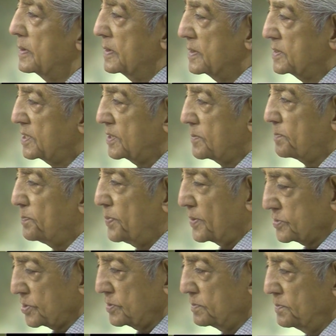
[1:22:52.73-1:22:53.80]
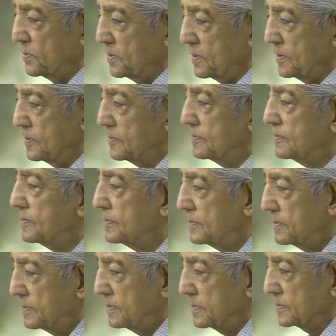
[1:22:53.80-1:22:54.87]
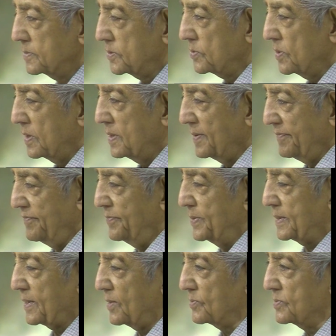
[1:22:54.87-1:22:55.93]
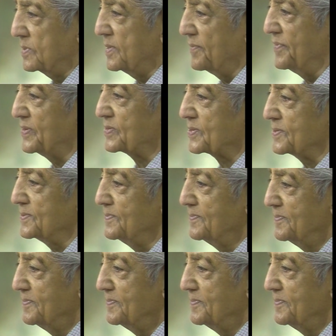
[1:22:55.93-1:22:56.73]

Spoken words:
is it possible to live without division?